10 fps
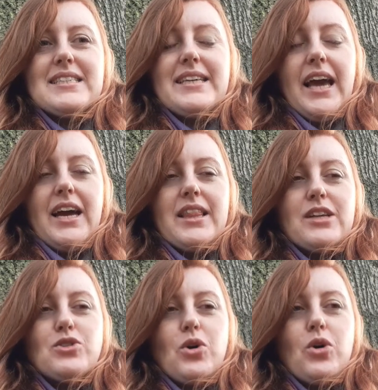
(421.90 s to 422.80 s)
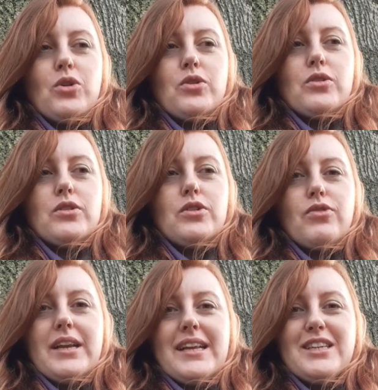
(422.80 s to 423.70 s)
yeah, that's all you
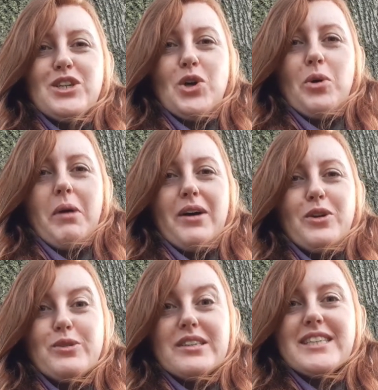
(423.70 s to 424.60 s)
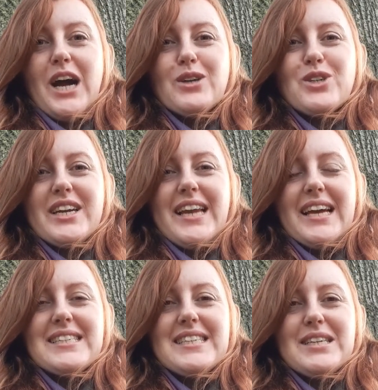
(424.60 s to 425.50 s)
really need to know about using tarot to
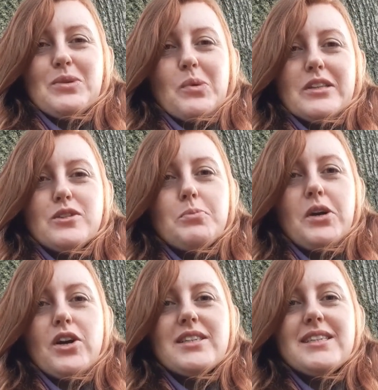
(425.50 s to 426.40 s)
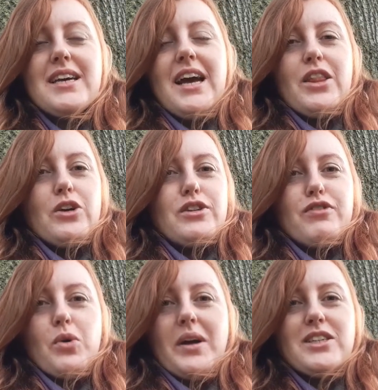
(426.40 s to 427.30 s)
connect in with spirit. There are
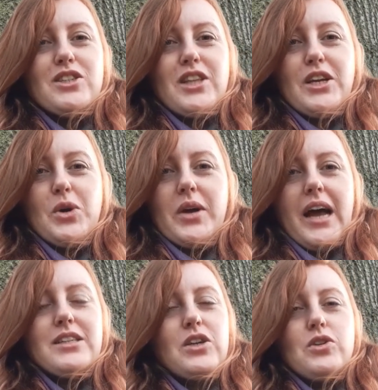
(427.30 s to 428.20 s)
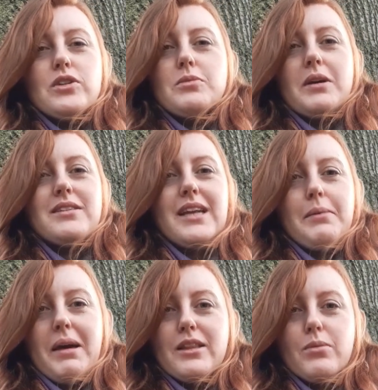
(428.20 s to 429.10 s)
different questions that you can ask. You just basically
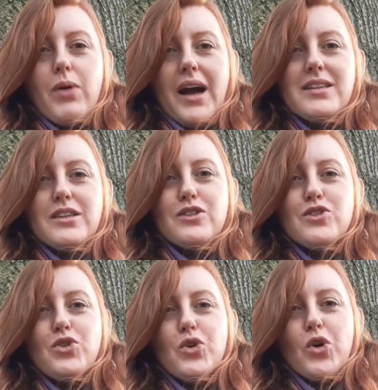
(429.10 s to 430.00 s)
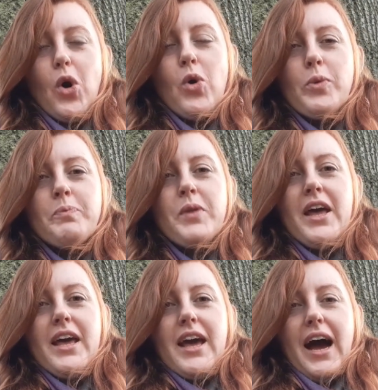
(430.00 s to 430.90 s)
make the practice your own,
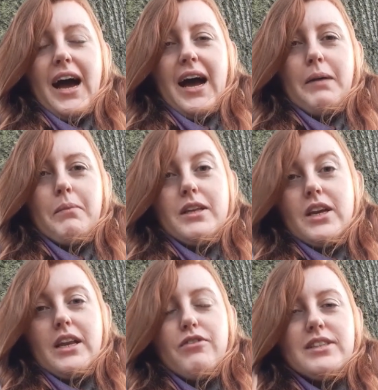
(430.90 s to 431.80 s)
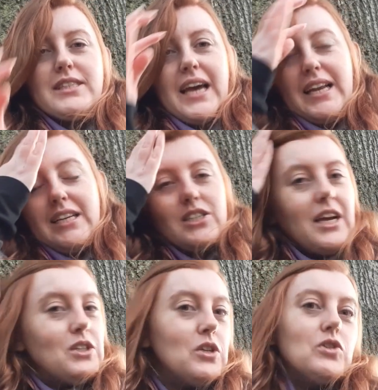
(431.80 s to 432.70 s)
and you can even set
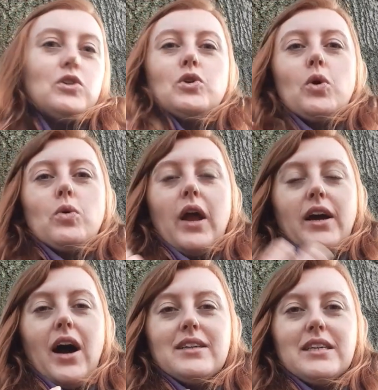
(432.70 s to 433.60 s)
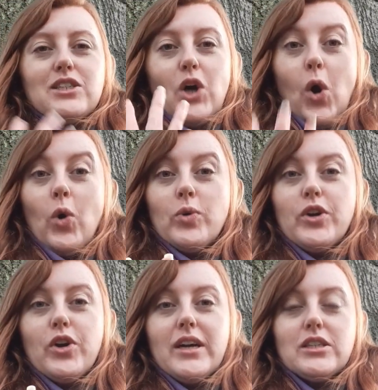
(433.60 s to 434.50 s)
intentions, you know, like I did, to hone
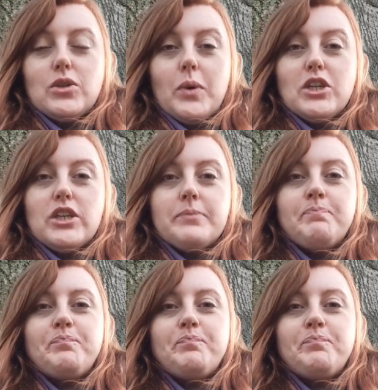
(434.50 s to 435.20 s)
your intuition,